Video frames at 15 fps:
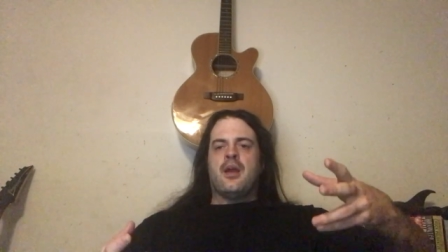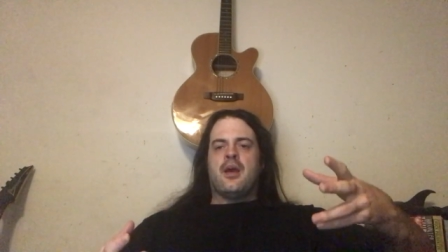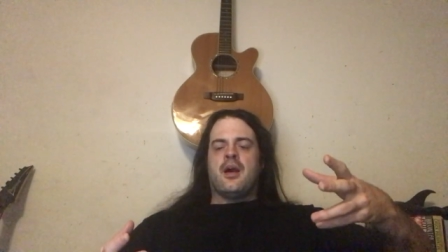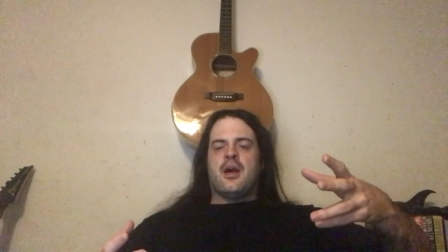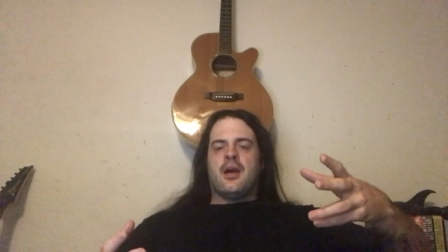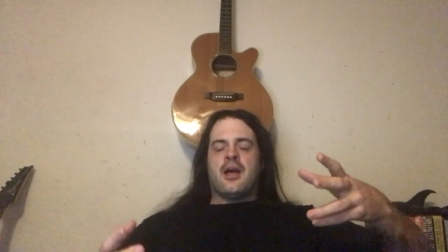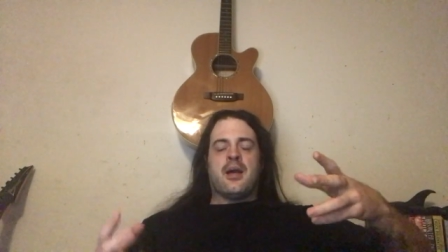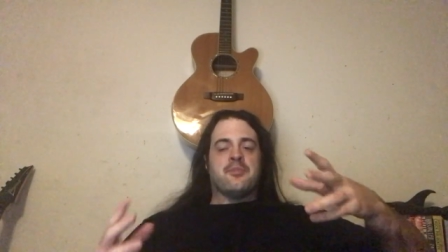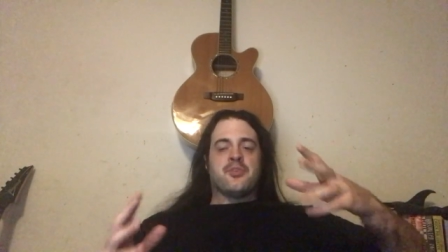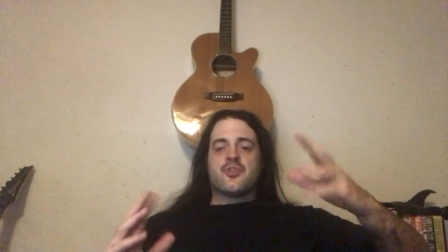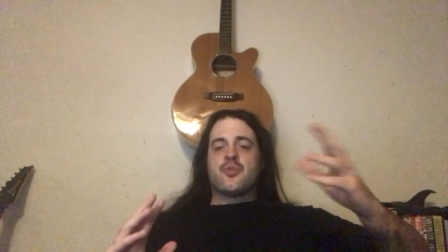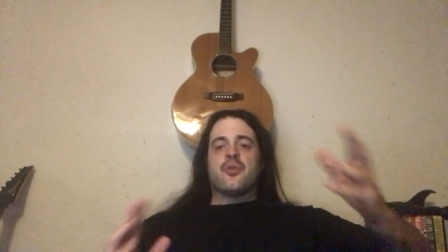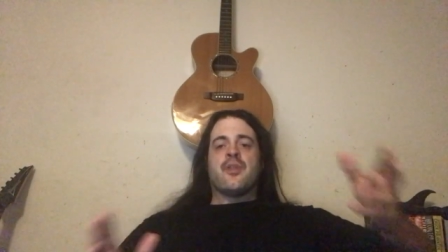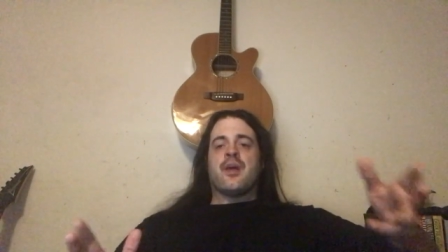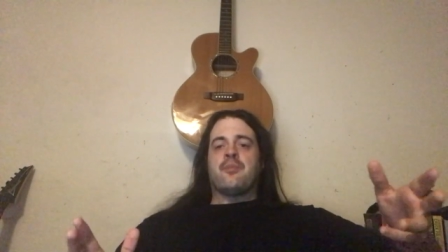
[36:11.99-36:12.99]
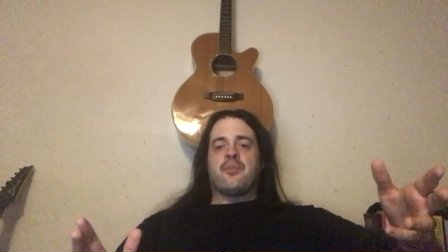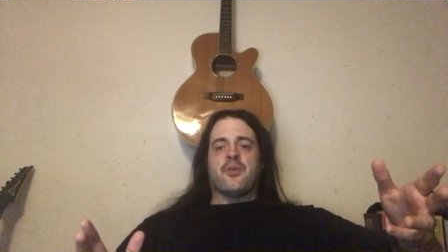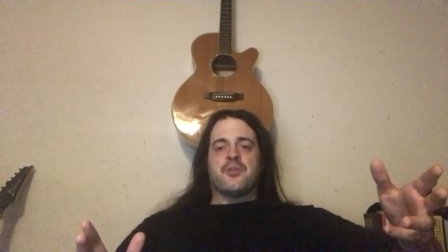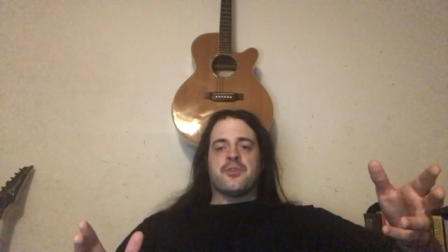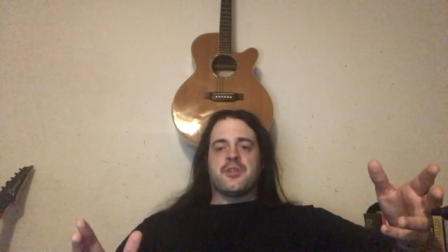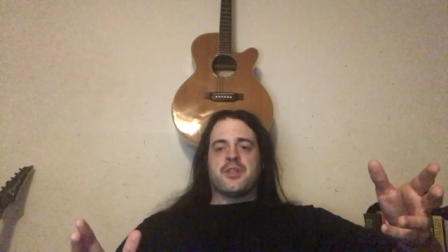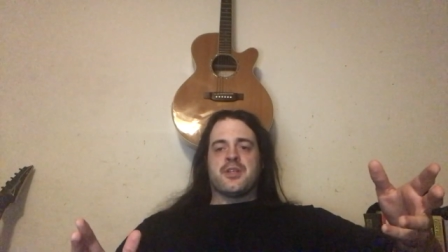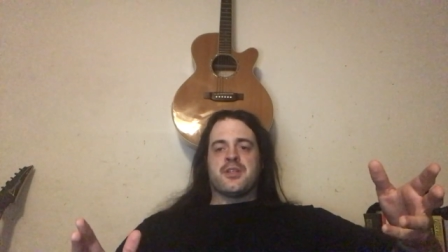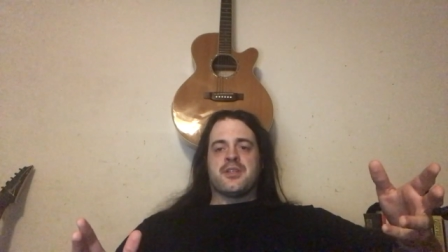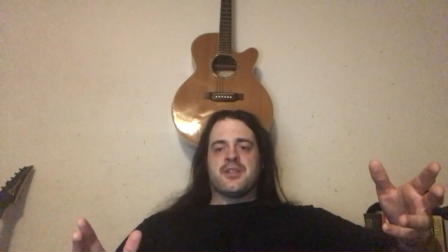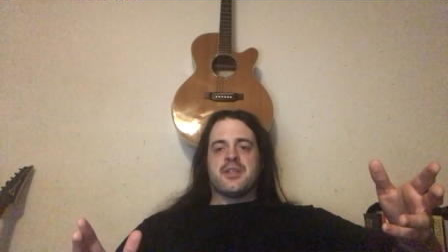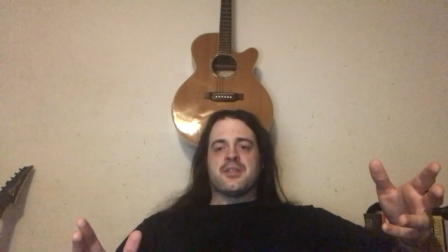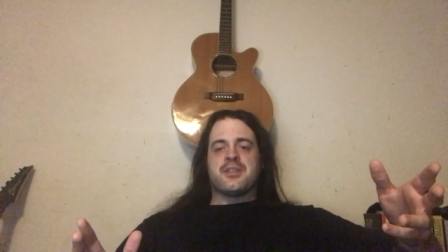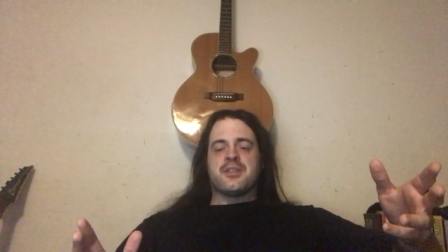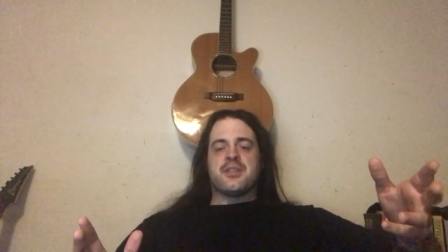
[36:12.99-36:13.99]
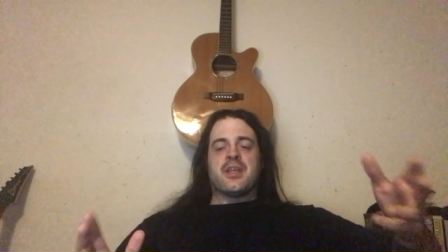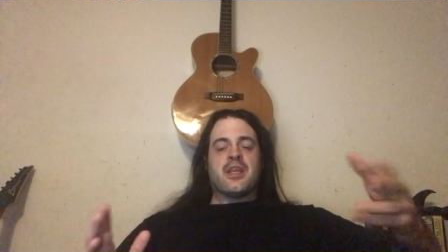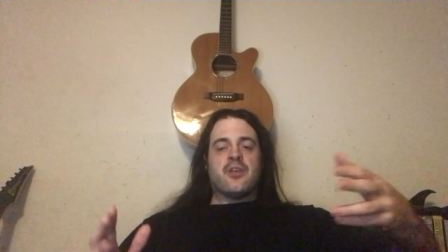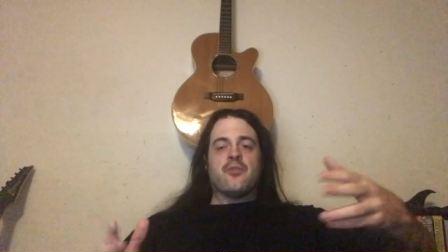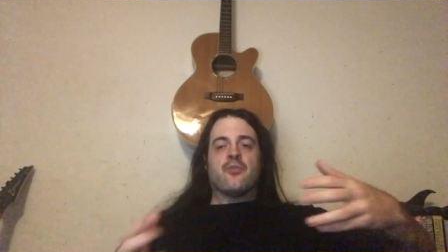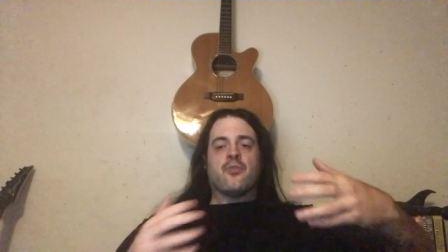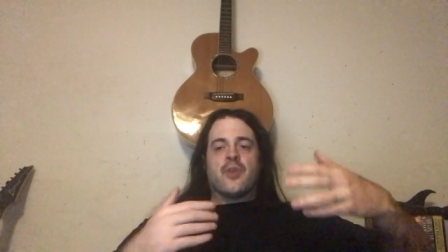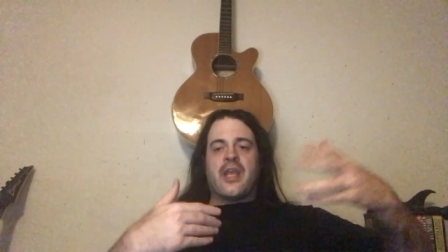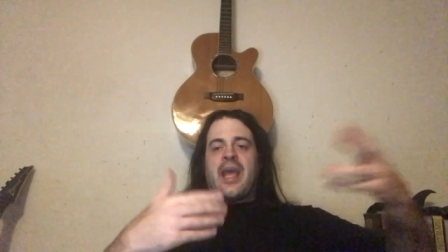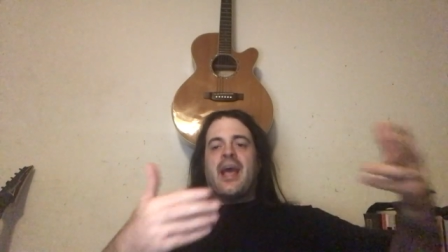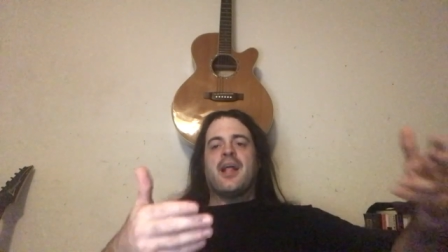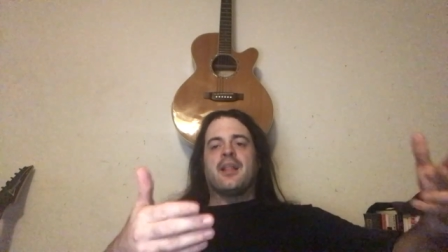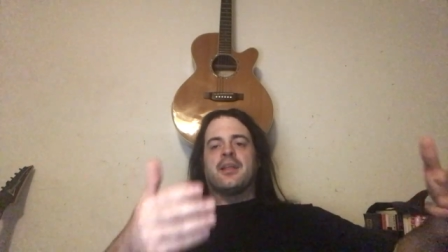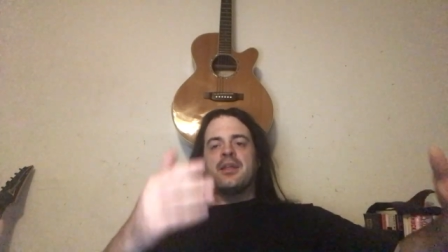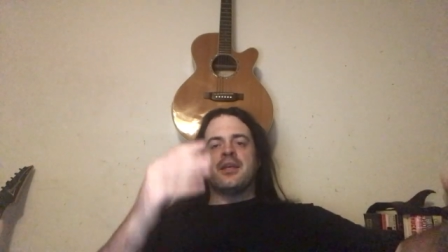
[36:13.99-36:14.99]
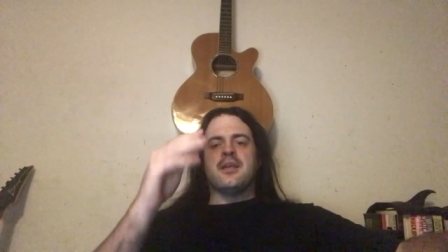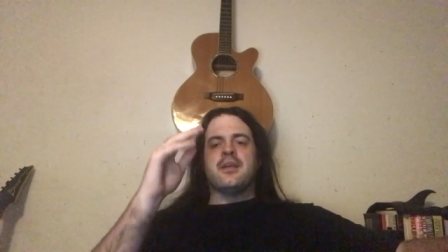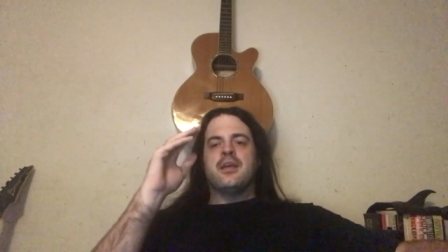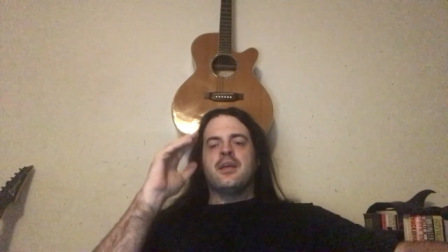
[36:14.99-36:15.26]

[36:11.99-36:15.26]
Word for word: Uh, I'm sure that person exists in reality.